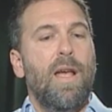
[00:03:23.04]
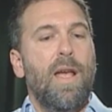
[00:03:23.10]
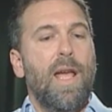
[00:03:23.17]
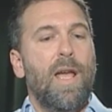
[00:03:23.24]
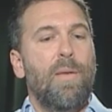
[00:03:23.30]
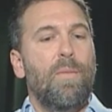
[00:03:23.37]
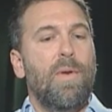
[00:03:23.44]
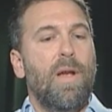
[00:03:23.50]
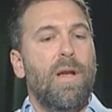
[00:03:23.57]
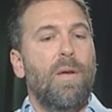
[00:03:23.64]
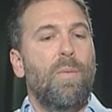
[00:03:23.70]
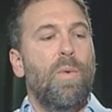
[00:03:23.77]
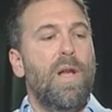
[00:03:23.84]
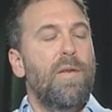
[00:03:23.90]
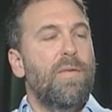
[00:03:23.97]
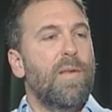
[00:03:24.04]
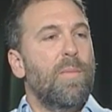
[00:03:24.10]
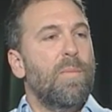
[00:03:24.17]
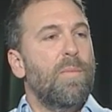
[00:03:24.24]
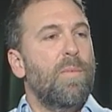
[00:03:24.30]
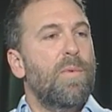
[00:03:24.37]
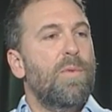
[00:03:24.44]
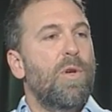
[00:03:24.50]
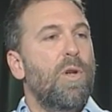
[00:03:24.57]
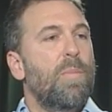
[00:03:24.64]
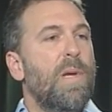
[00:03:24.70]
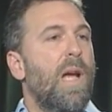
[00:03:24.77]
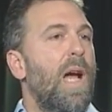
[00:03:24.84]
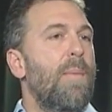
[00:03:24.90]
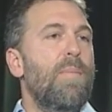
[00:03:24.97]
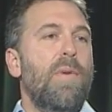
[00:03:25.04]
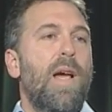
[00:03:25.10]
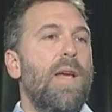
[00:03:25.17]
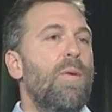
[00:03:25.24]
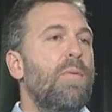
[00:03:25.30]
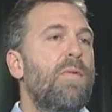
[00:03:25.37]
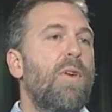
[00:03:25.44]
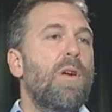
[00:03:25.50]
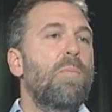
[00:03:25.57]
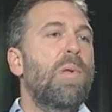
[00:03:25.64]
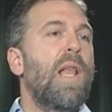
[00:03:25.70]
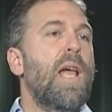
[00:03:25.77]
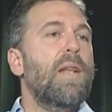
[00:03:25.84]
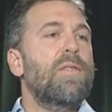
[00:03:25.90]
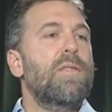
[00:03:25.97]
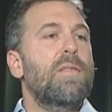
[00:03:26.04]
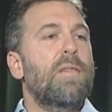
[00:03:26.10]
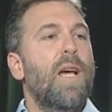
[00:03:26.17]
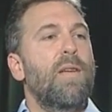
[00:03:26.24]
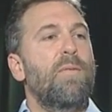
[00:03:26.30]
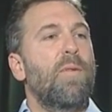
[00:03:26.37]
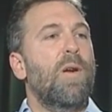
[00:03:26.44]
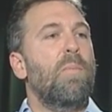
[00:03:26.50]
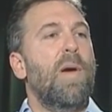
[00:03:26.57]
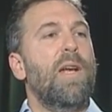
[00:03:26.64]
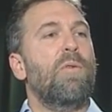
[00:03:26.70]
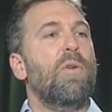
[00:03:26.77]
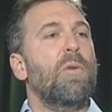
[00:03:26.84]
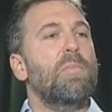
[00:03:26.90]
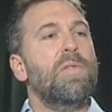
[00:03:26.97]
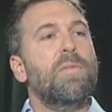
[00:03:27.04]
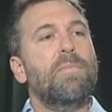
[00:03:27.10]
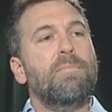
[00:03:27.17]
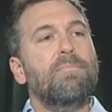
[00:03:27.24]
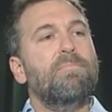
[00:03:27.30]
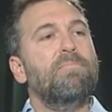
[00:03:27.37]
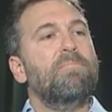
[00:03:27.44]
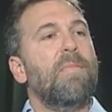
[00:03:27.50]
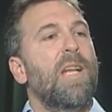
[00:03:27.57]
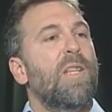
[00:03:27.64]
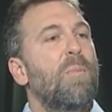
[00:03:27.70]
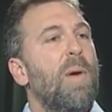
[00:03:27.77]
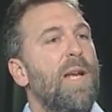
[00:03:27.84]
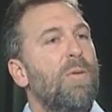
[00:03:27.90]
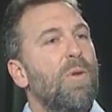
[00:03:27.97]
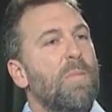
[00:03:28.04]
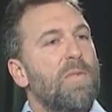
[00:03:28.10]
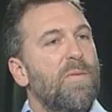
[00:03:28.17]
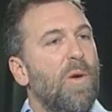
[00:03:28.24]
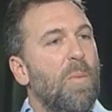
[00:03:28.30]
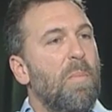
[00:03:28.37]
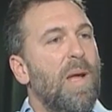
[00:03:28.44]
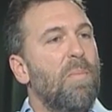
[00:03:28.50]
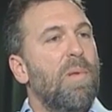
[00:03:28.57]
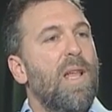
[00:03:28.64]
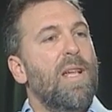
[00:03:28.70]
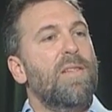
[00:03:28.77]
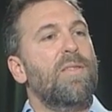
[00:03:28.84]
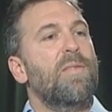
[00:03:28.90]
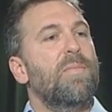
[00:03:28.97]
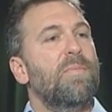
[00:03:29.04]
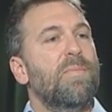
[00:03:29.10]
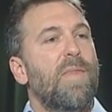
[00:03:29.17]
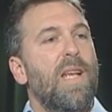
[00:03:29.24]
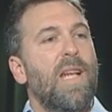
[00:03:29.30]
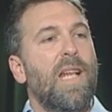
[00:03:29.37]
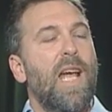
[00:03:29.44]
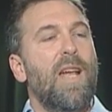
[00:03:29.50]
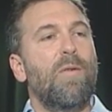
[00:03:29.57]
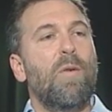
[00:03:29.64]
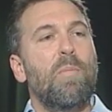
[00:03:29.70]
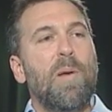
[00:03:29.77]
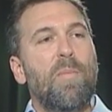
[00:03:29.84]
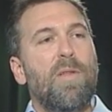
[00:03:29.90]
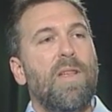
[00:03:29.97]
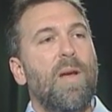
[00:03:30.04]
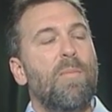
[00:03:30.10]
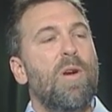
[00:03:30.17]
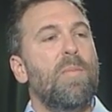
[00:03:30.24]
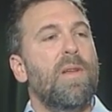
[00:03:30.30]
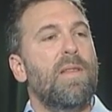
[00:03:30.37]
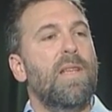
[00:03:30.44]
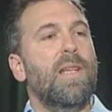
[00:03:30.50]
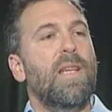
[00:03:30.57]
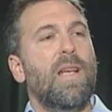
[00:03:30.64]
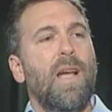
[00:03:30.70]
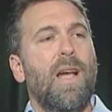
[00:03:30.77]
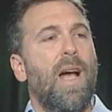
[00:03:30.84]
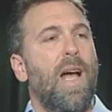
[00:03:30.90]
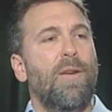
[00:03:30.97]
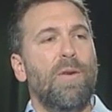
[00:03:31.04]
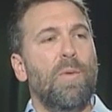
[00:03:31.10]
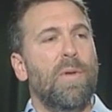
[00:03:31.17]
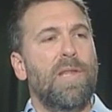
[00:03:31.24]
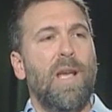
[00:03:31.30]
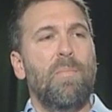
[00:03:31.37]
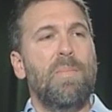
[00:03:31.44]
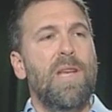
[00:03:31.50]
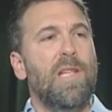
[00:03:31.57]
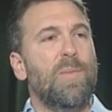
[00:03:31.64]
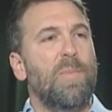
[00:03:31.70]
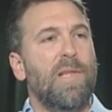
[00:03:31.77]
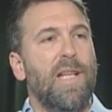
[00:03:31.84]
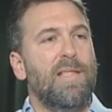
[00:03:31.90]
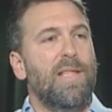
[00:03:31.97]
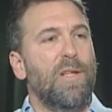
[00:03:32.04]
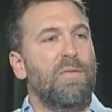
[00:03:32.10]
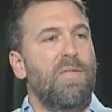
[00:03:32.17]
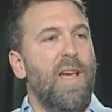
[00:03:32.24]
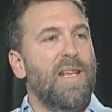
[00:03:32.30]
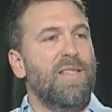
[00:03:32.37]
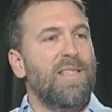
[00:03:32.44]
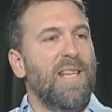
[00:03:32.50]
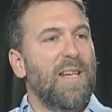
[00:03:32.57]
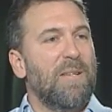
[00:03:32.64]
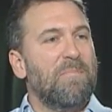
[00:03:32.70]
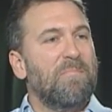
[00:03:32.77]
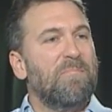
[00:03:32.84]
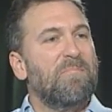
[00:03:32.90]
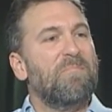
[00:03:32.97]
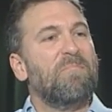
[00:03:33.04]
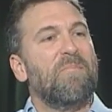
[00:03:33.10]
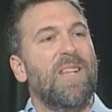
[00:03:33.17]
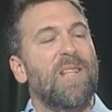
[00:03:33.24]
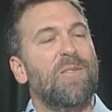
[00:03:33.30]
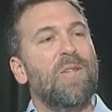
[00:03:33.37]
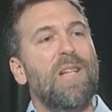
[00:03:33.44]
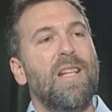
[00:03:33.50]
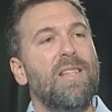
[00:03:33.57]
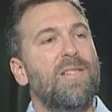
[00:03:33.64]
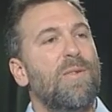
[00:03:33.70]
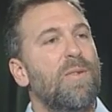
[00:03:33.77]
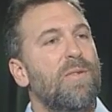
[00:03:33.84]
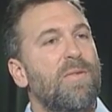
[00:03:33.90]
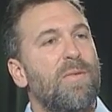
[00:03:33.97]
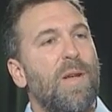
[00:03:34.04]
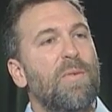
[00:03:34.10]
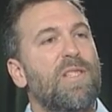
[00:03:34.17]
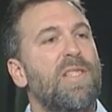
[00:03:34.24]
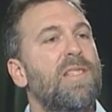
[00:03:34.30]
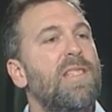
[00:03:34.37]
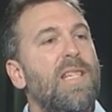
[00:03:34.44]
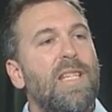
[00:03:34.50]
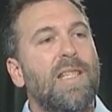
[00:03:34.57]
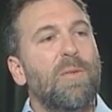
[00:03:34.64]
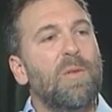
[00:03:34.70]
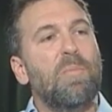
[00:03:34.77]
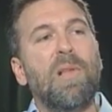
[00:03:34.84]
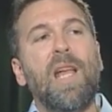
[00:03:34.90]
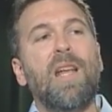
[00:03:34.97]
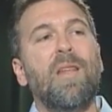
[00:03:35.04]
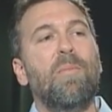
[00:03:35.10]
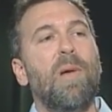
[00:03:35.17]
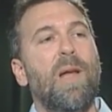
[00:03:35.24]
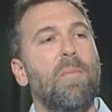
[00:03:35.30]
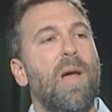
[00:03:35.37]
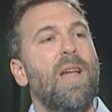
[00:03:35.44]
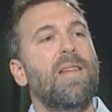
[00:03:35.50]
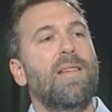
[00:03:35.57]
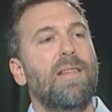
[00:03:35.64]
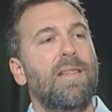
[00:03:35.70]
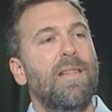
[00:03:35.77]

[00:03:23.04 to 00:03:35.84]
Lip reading: And one of them told me, I don't farm plants, I farm microbes. And the microbes farm my plants. And I remember that moment thinking, I don't know what that means, but that sounds fascinating. And so that was the seed that was planted in my mind.